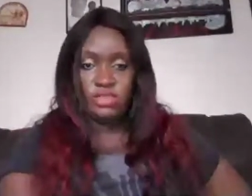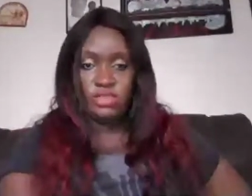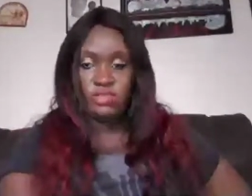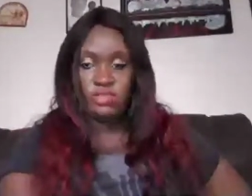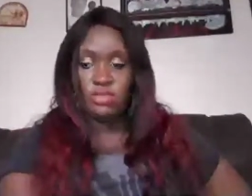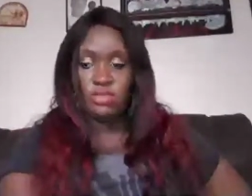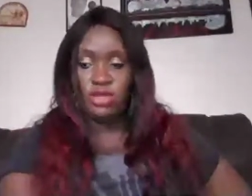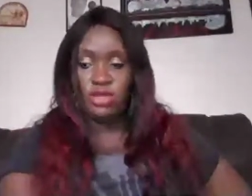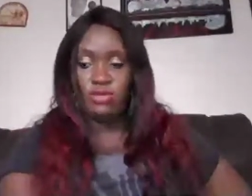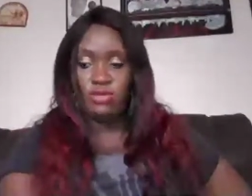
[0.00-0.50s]

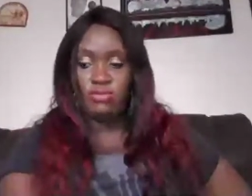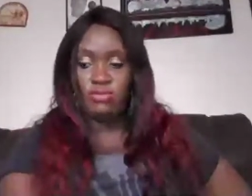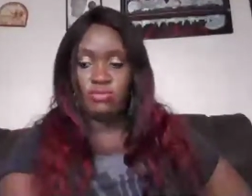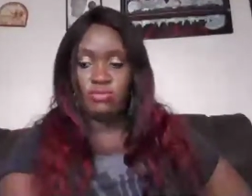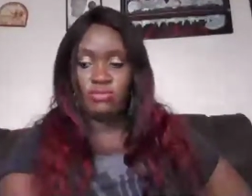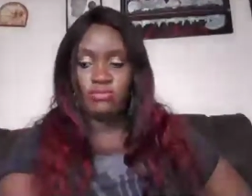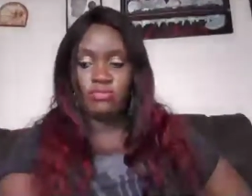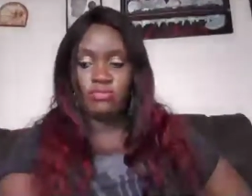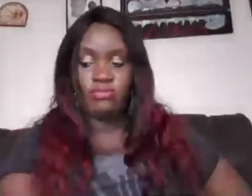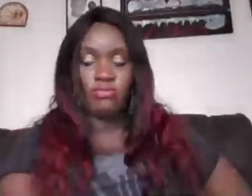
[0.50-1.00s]
something
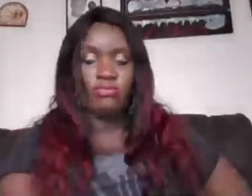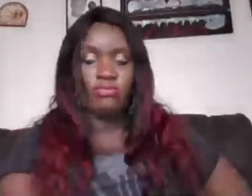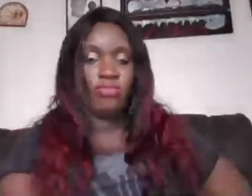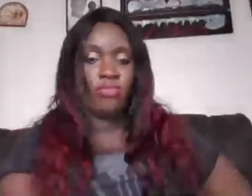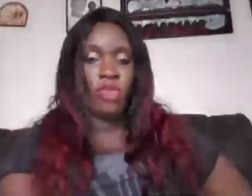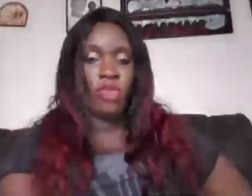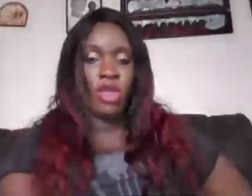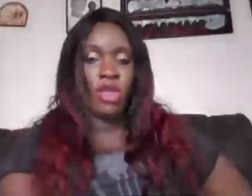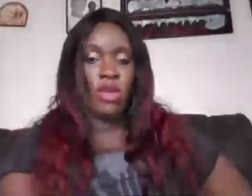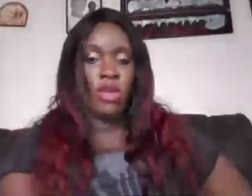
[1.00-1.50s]

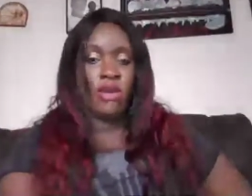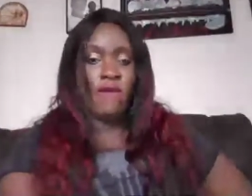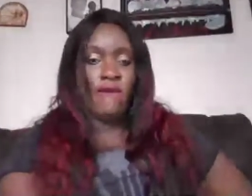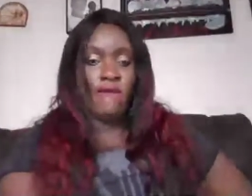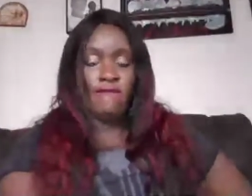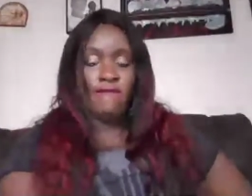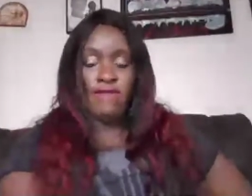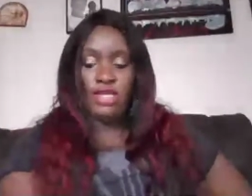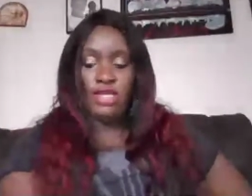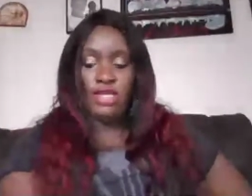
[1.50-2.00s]

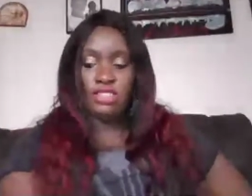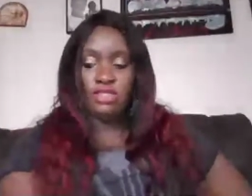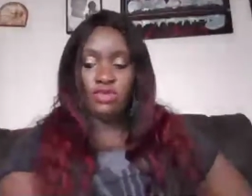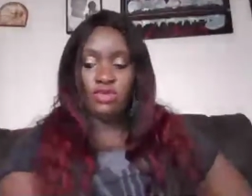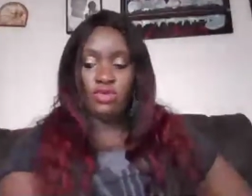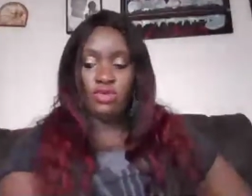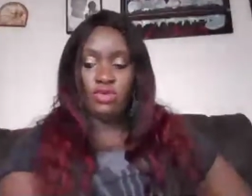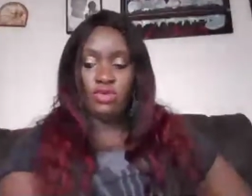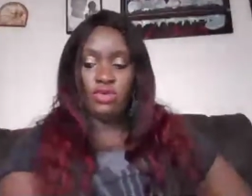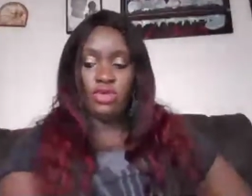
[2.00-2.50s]
fishy
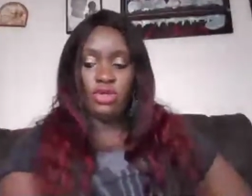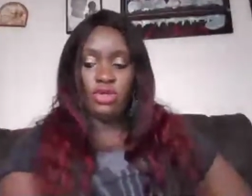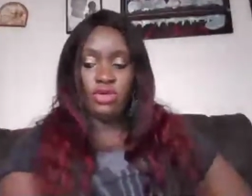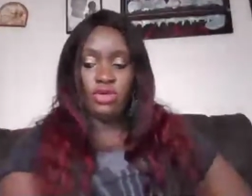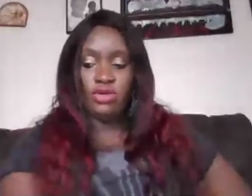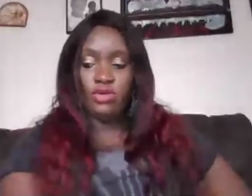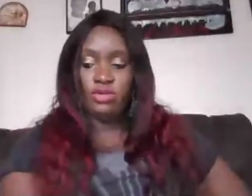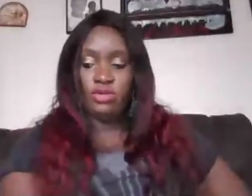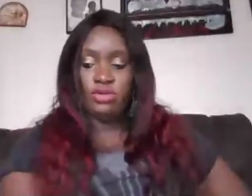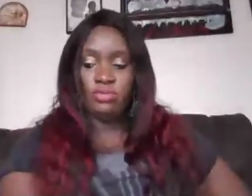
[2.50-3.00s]
going on
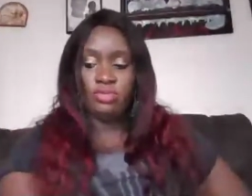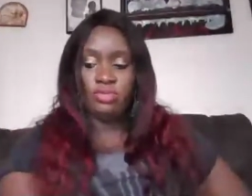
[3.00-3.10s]
here.